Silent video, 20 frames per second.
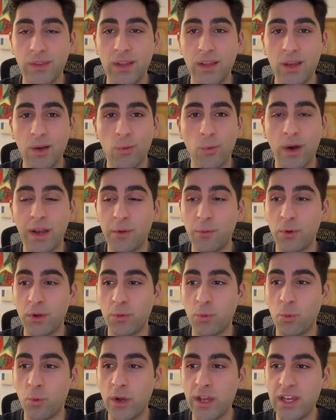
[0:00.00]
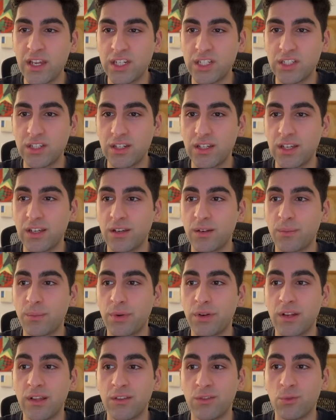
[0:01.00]
White would wish he could
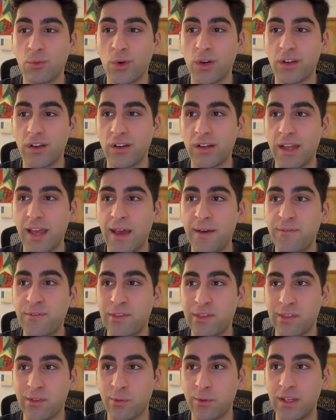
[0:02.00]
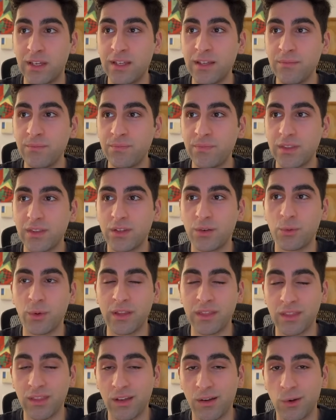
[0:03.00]
put his rook on f3 to
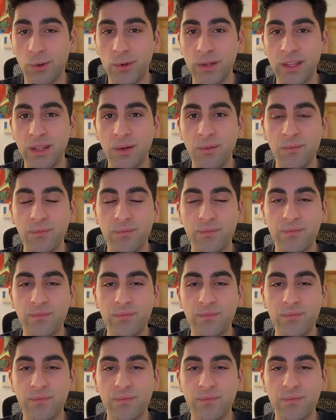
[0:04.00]
win the queen.